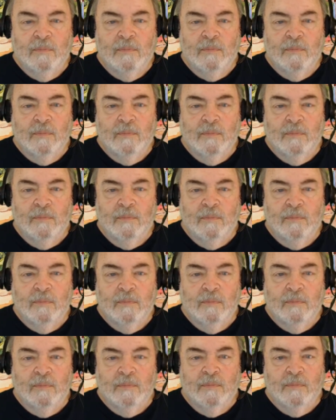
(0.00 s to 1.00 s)

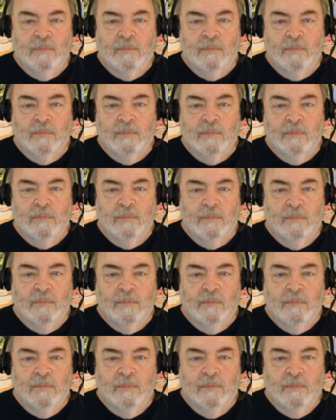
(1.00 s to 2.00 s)

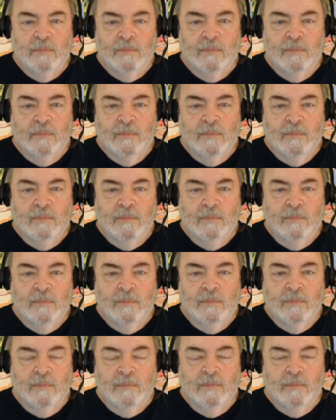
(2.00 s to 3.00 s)

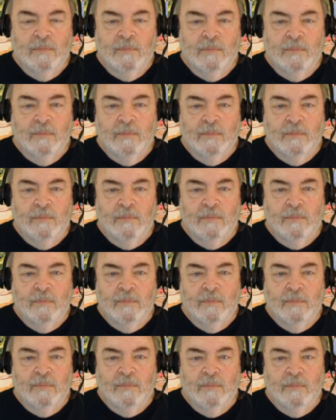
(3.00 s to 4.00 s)

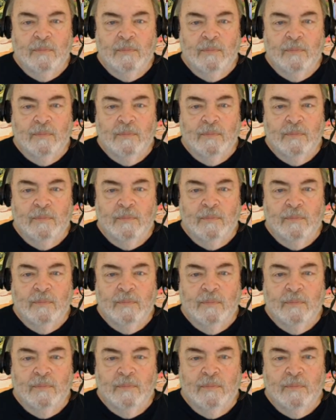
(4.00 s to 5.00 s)

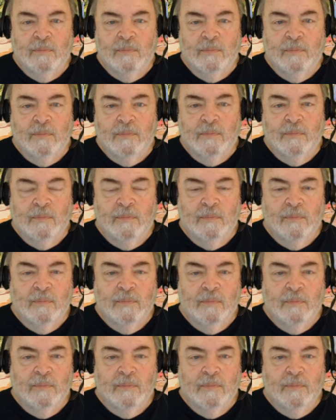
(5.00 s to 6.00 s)

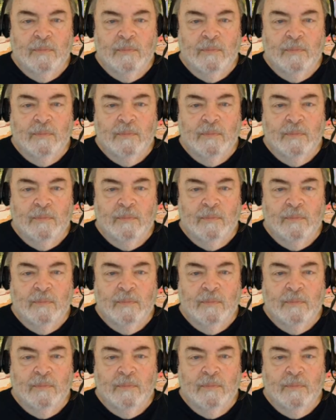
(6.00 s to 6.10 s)
(not speaking)